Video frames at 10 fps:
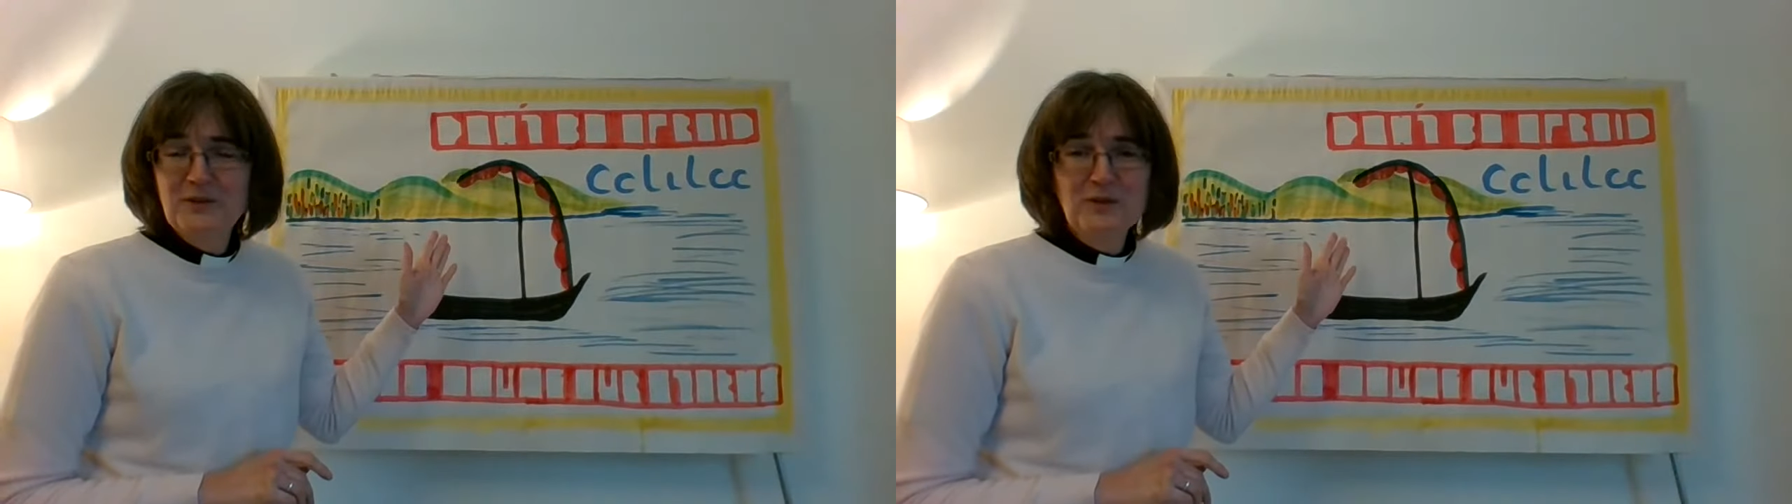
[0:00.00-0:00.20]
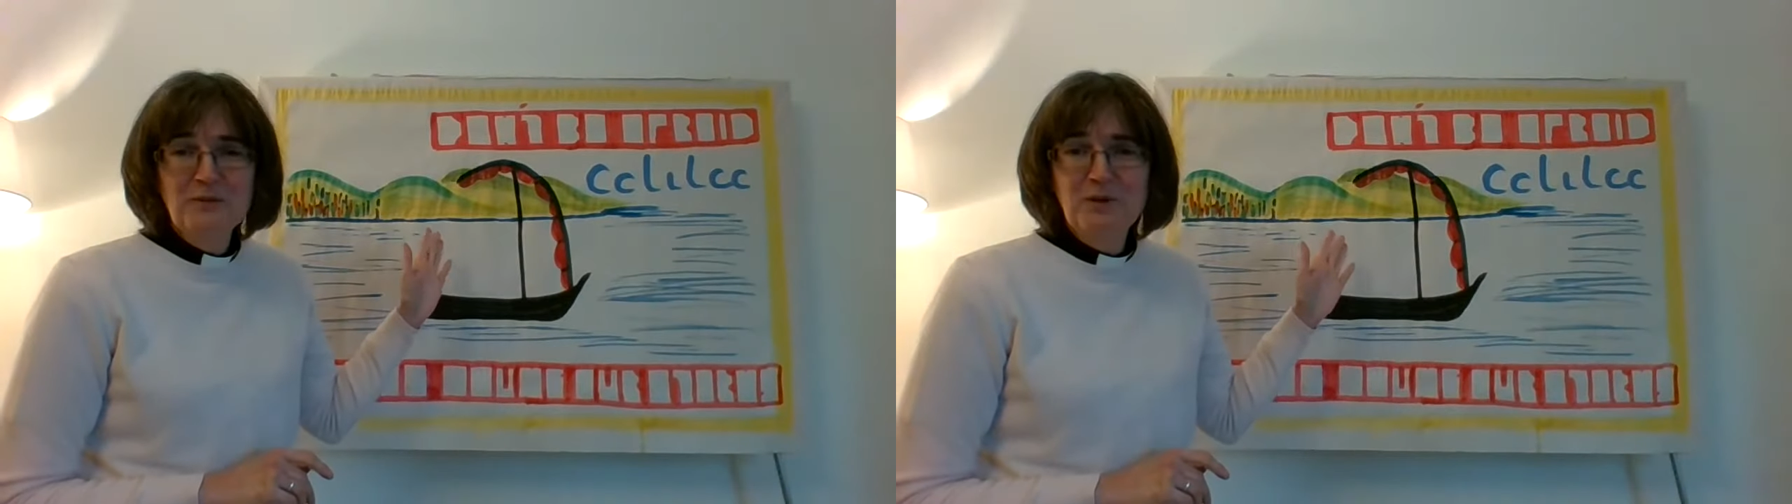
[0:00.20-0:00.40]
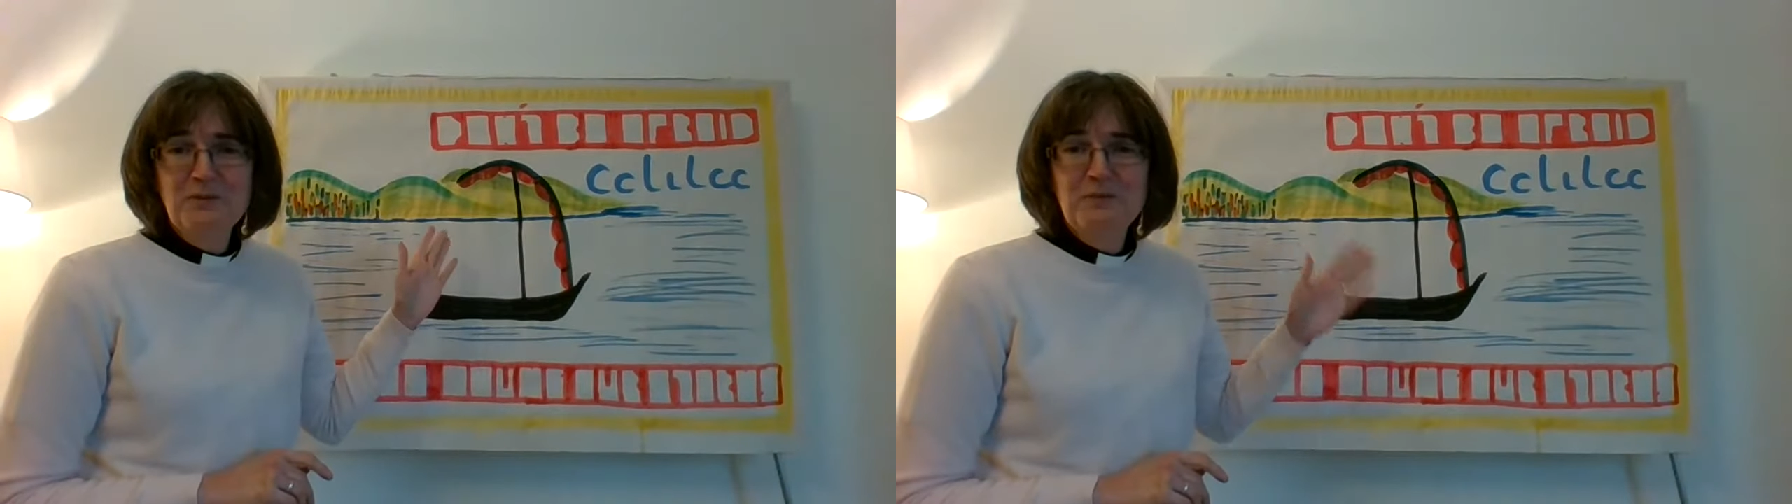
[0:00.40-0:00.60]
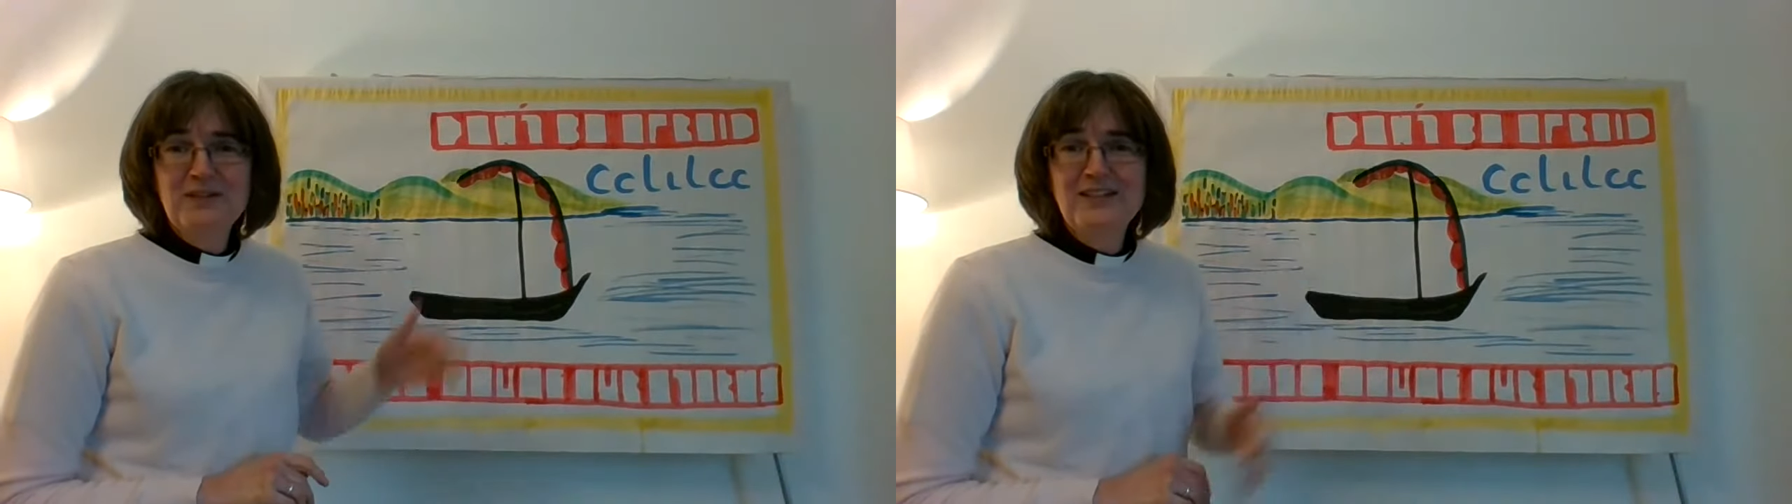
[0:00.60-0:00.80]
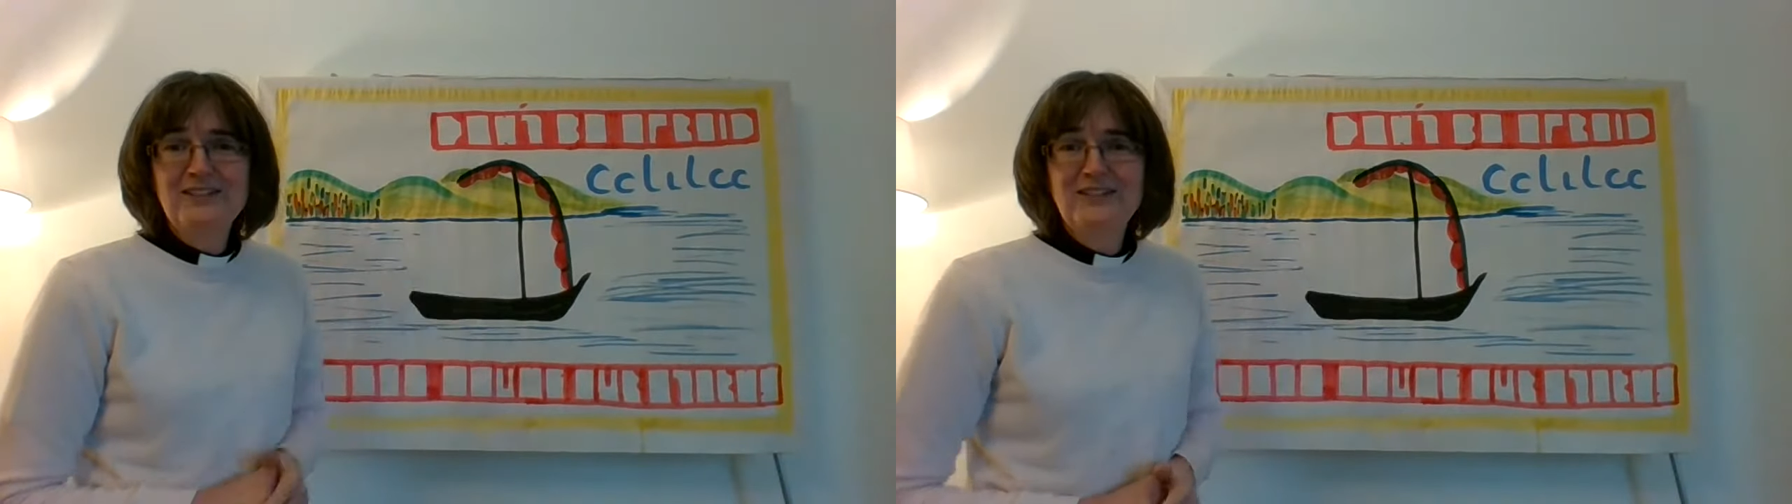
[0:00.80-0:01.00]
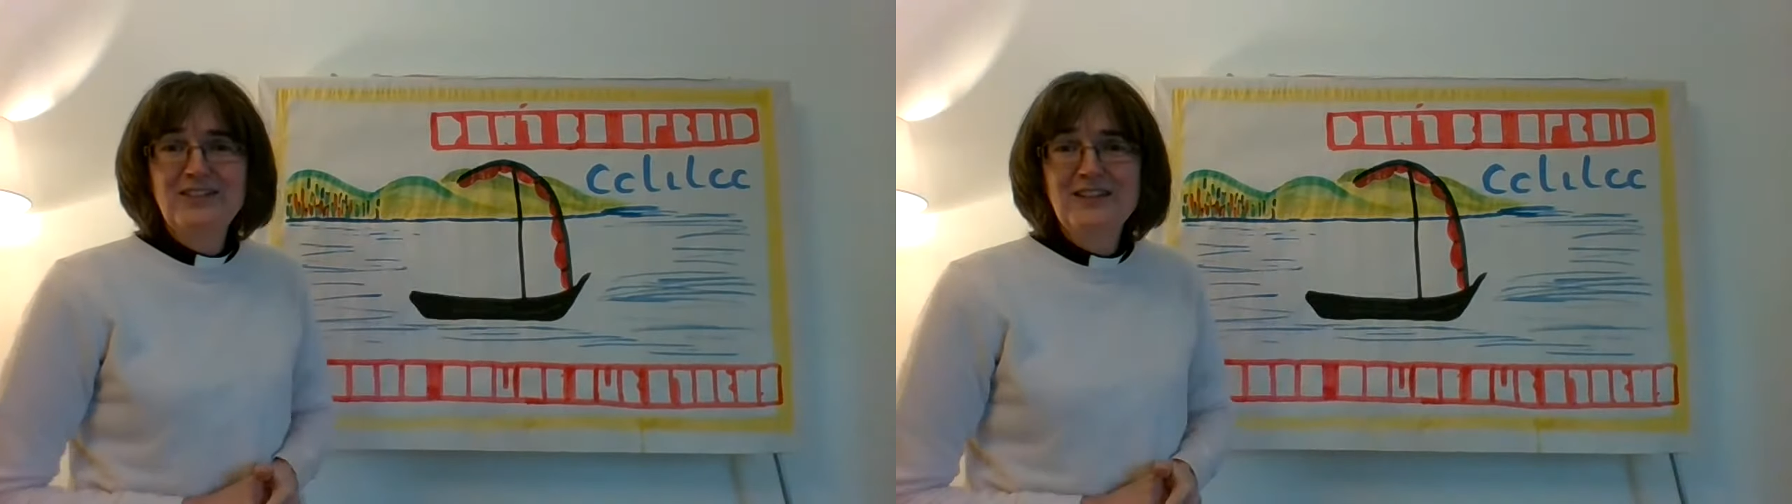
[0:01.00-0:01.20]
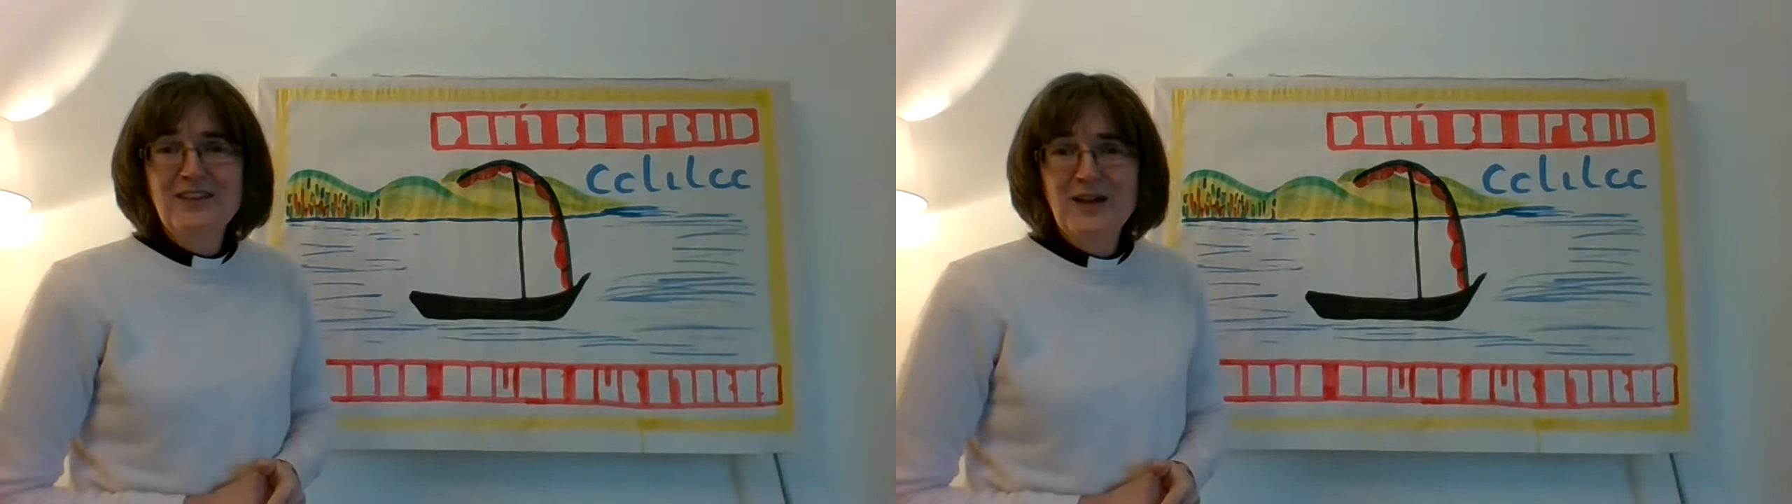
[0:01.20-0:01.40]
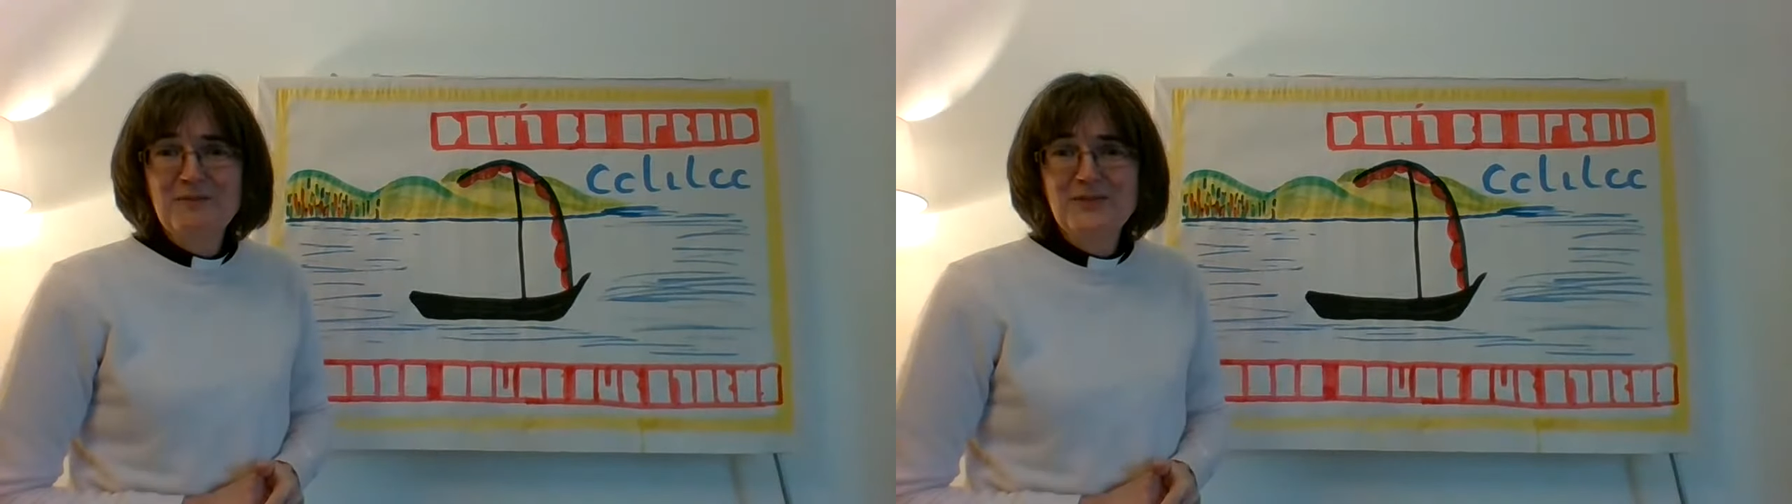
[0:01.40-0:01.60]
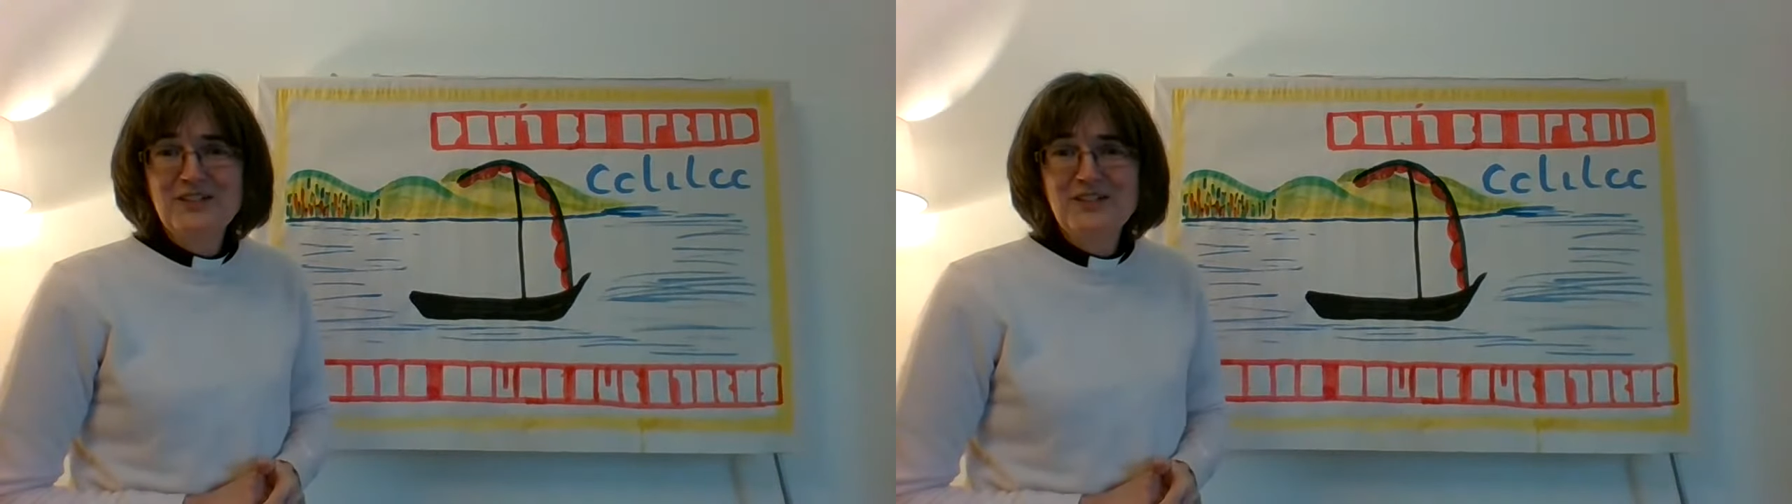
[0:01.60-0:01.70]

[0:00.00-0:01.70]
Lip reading: you can probably see them